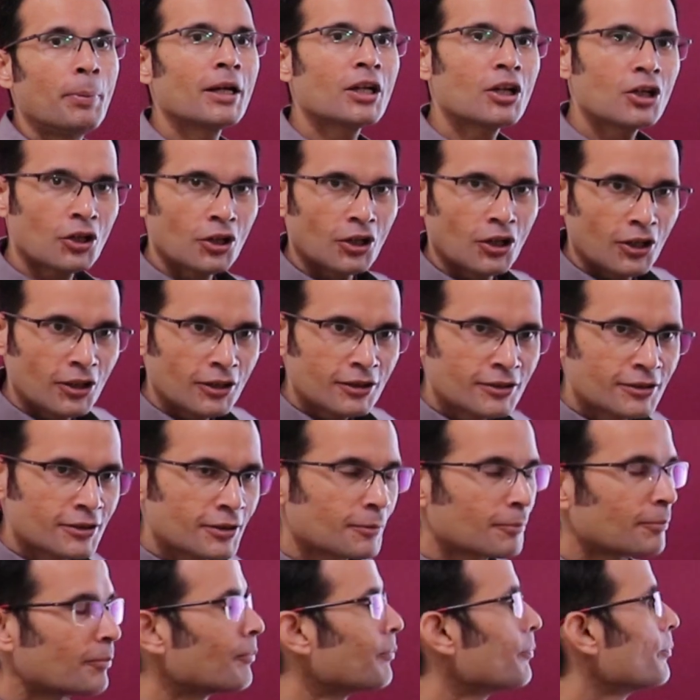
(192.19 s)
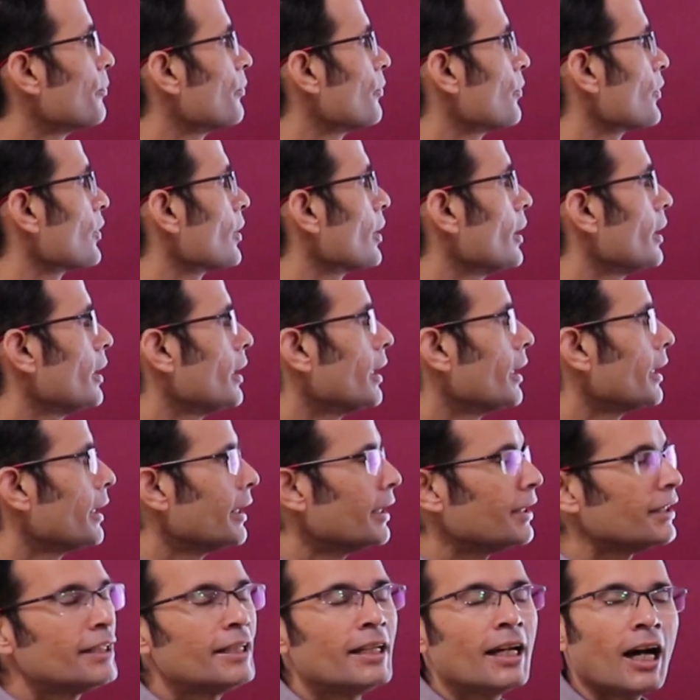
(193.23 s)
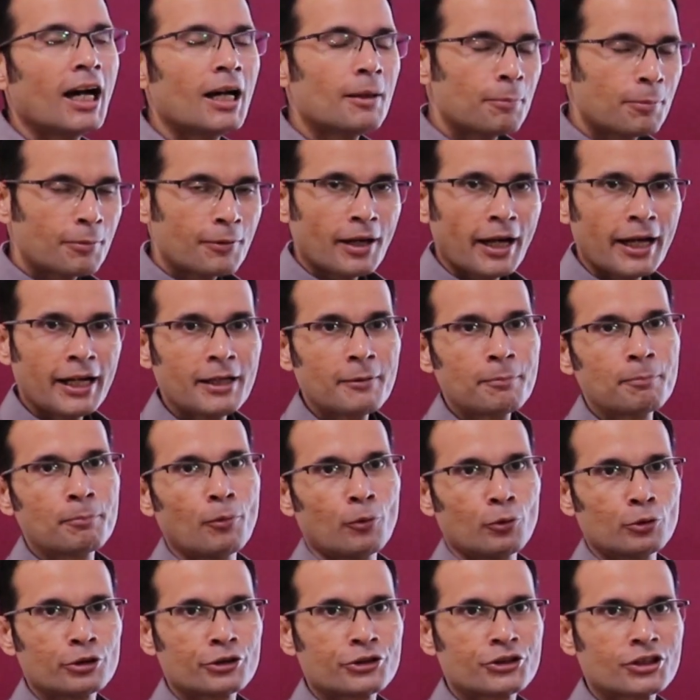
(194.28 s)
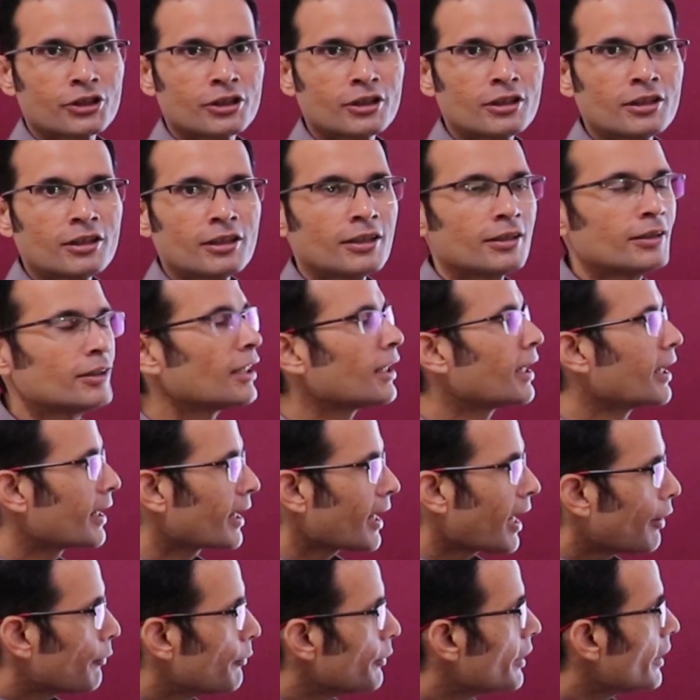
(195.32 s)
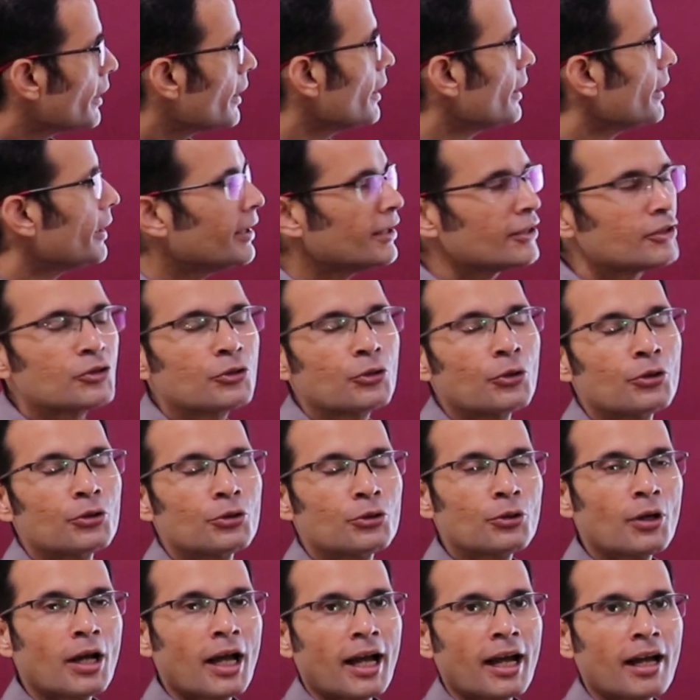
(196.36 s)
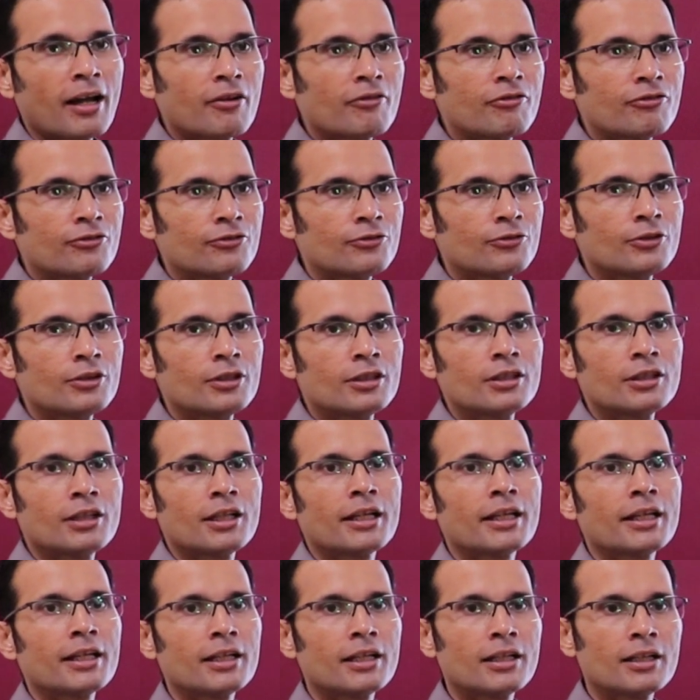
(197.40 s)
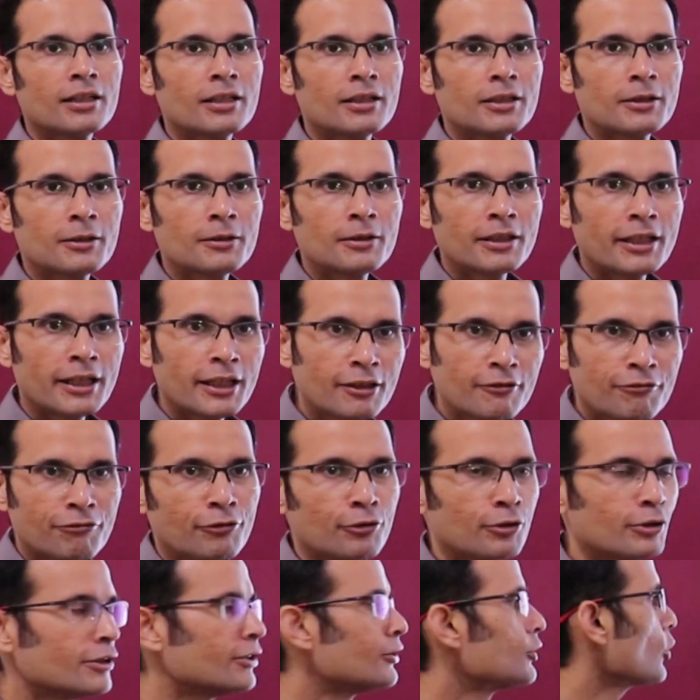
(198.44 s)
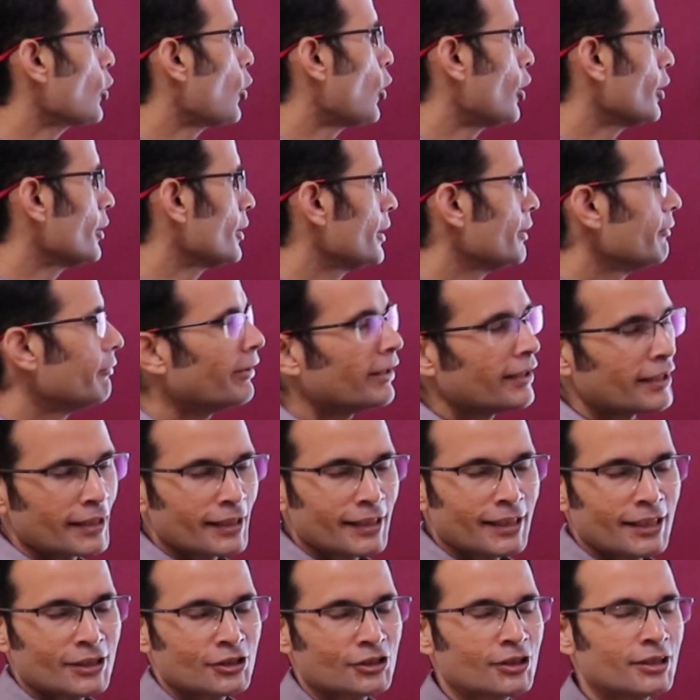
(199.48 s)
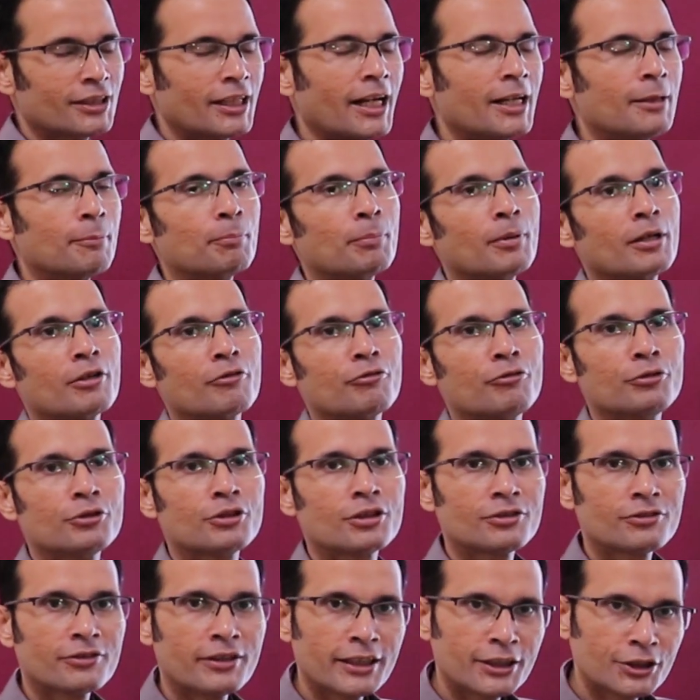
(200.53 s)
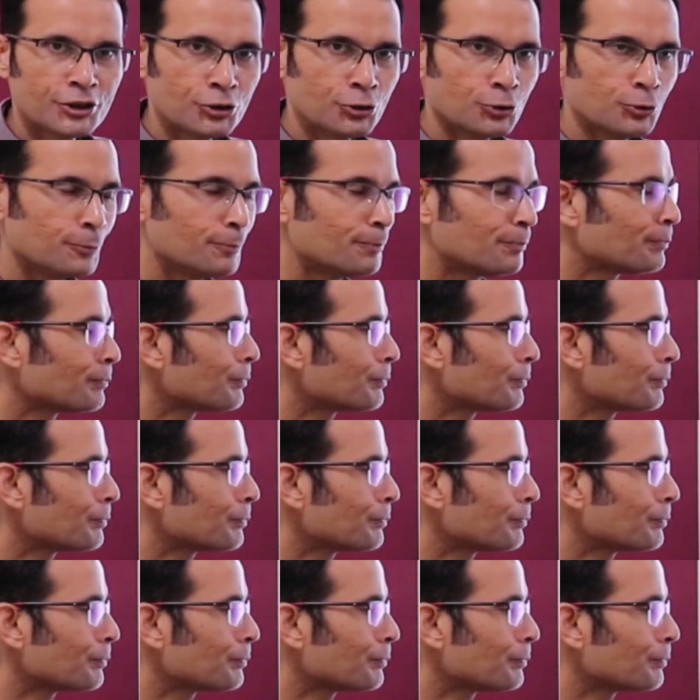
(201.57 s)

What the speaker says: because in the upright posture, the gravity is going to have influence on the ventilation and perfusion ratio.